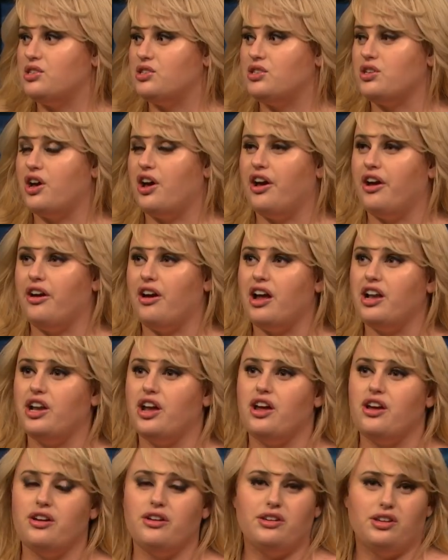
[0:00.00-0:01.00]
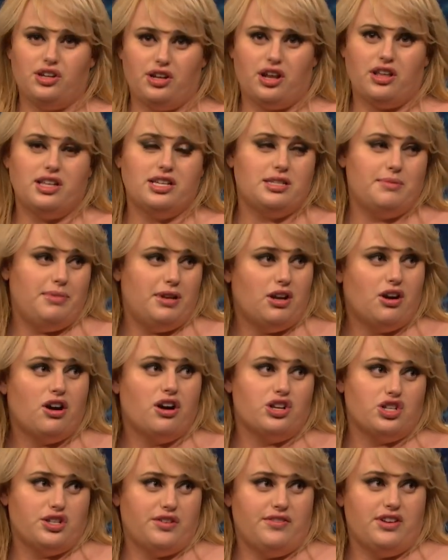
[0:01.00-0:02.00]
So I know, there's a bit of
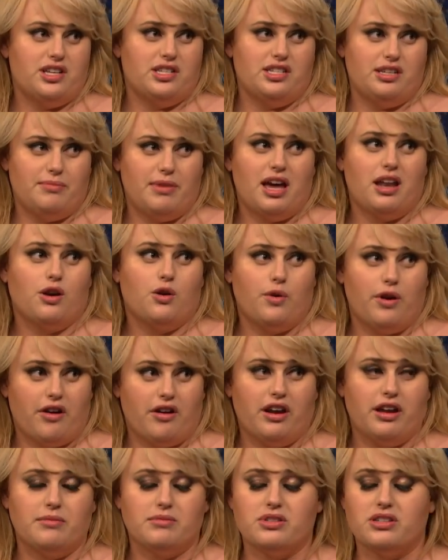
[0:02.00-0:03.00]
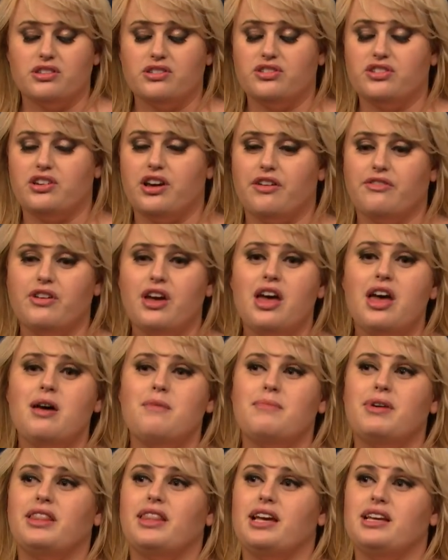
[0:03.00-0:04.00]
controversy about aquariums and stuff,
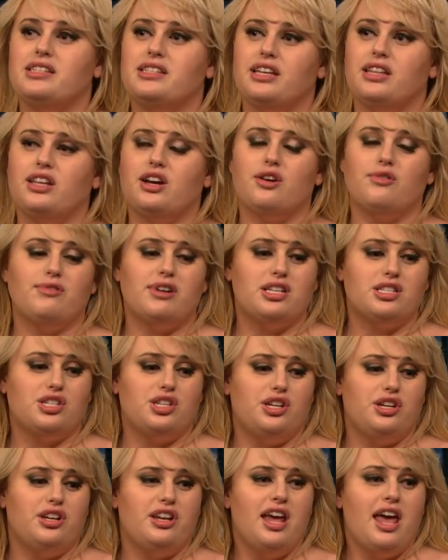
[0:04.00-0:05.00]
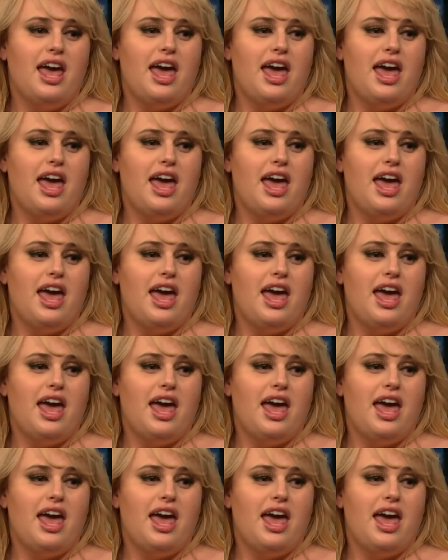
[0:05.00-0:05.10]
but they said they were rescued